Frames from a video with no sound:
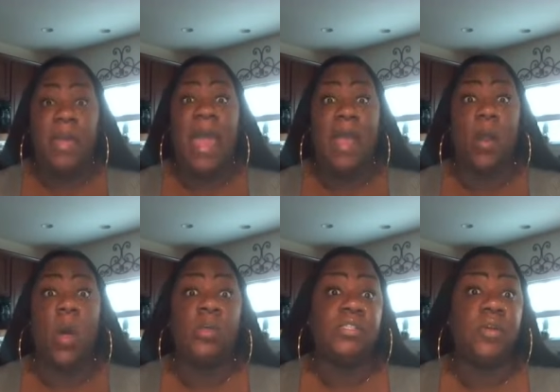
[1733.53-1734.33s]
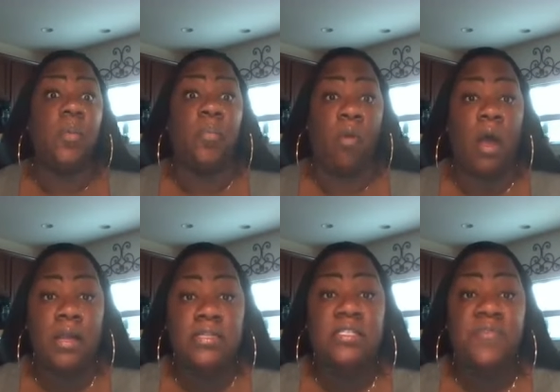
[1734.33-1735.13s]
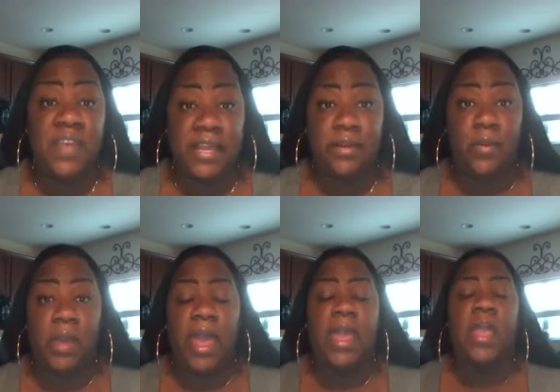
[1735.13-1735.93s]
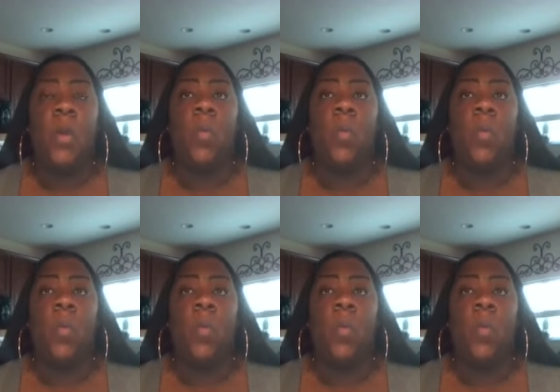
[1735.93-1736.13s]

had also bronze feet, okay?